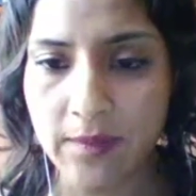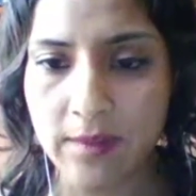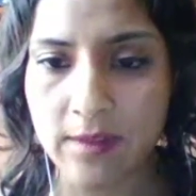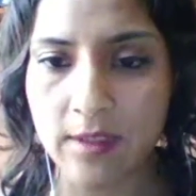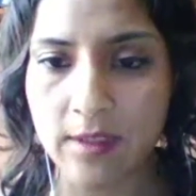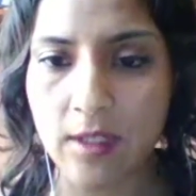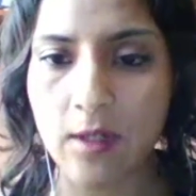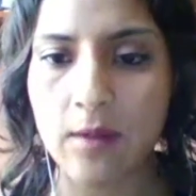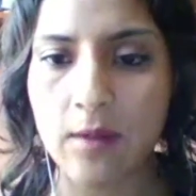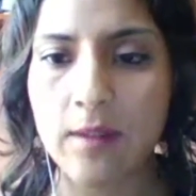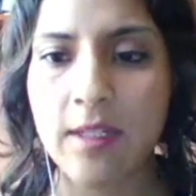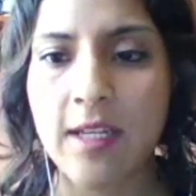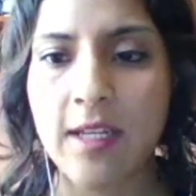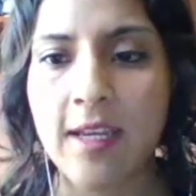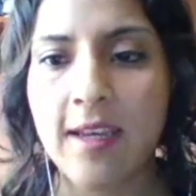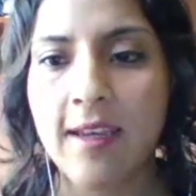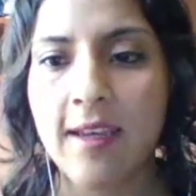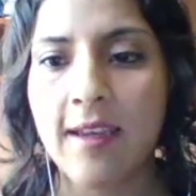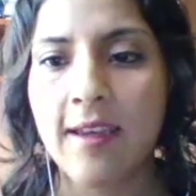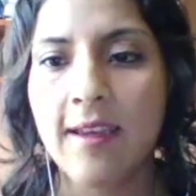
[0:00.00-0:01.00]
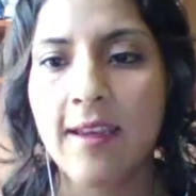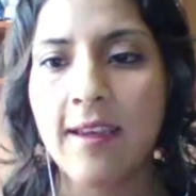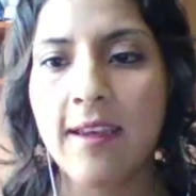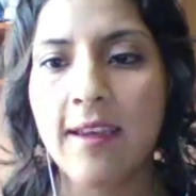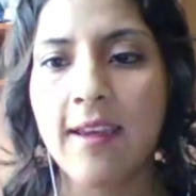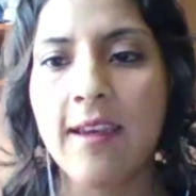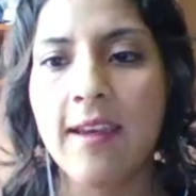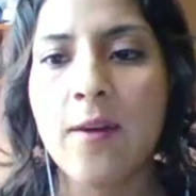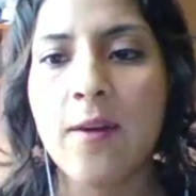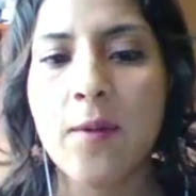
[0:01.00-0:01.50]
So,
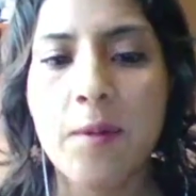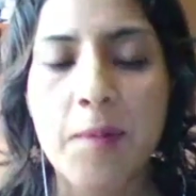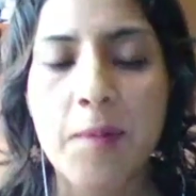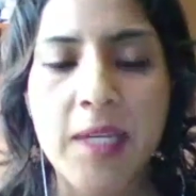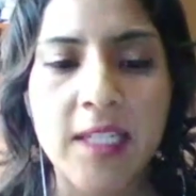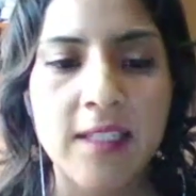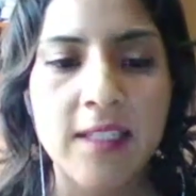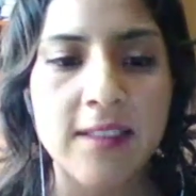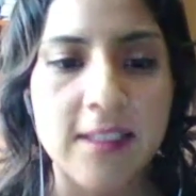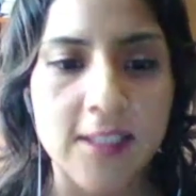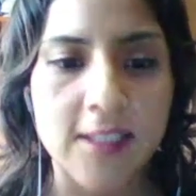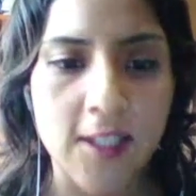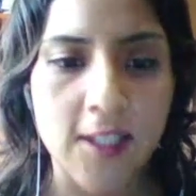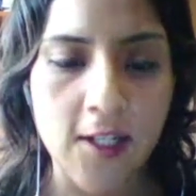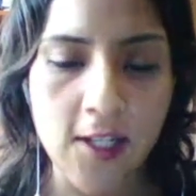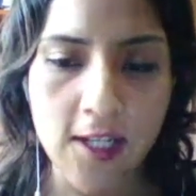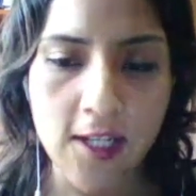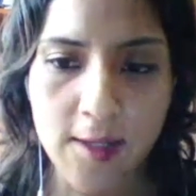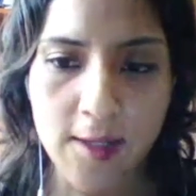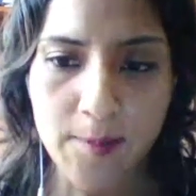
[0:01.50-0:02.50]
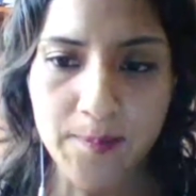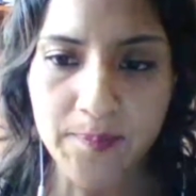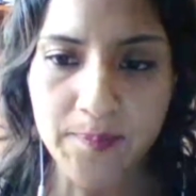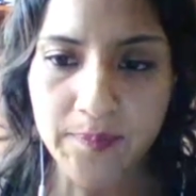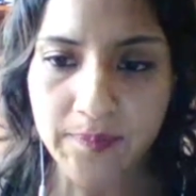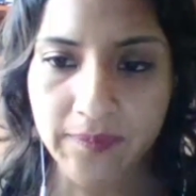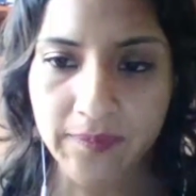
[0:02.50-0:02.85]
Women in Technology